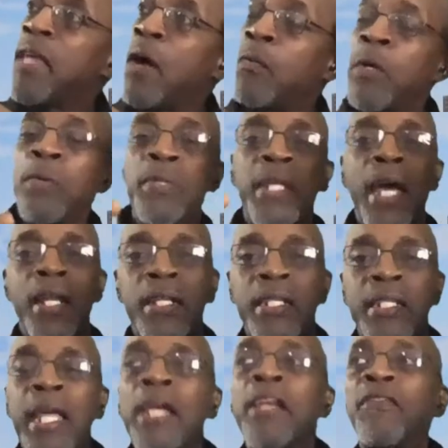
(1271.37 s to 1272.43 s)
we was at a
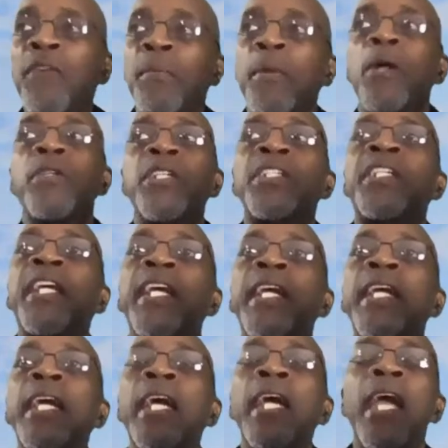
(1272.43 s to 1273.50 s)
state of
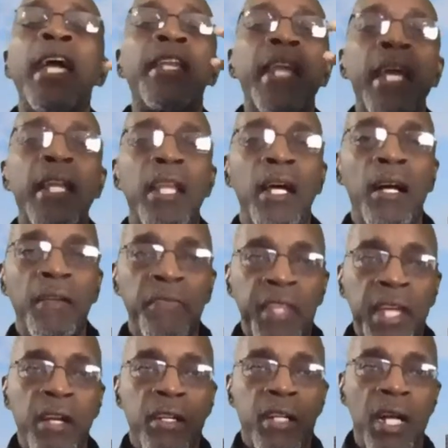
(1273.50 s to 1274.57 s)
emergency and they loved
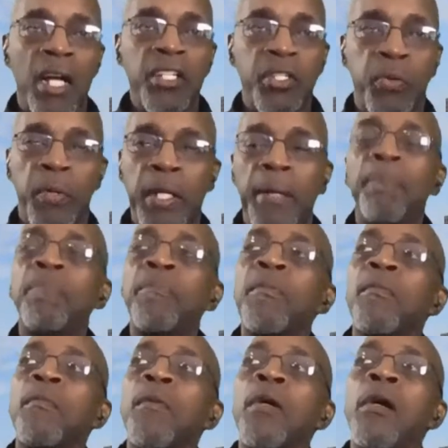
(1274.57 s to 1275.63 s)
their country.
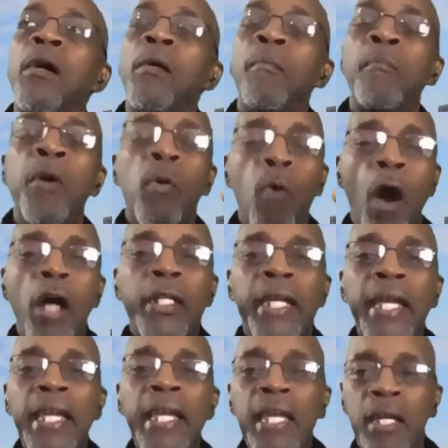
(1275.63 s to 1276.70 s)

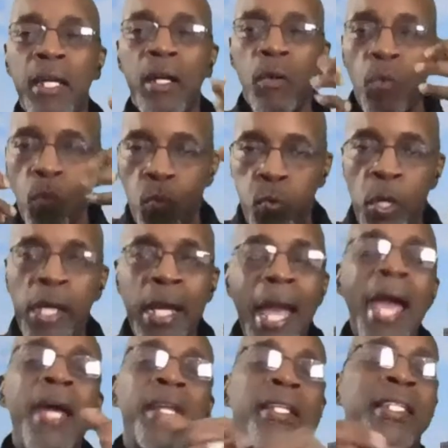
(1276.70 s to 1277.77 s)
Milwaukee, we
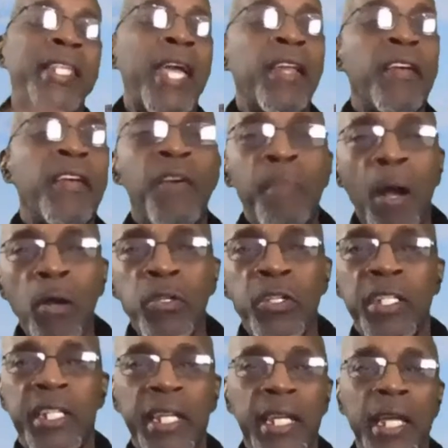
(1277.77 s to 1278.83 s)
at a state of
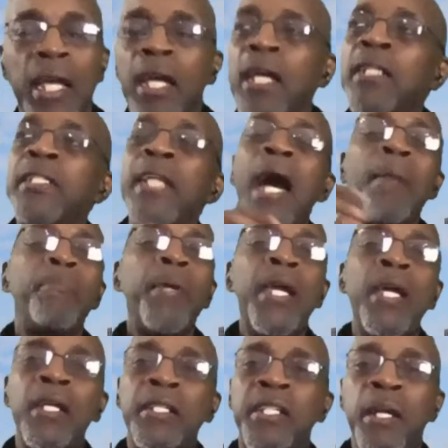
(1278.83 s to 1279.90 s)
emergency. It's not
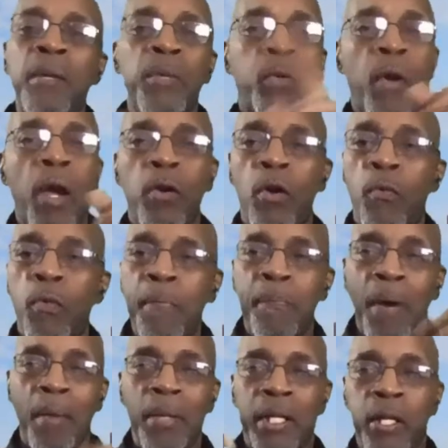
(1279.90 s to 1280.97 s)
being a Democrat or
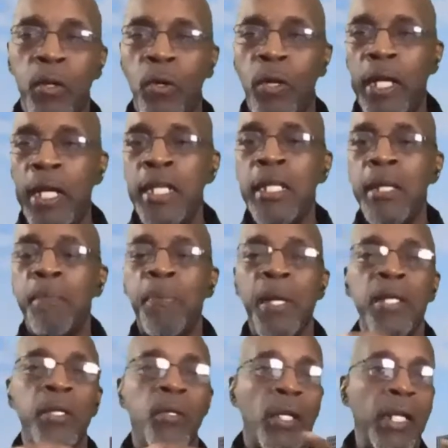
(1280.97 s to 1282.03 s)
Republican or
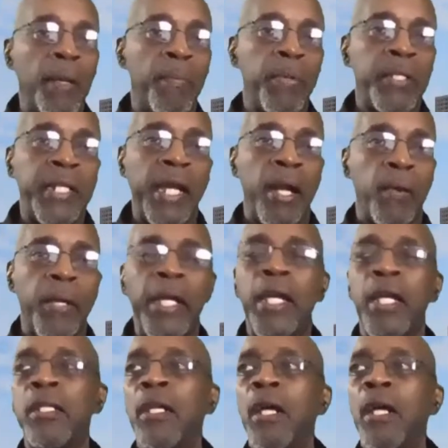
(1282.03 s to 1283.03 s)
independent or libertarian,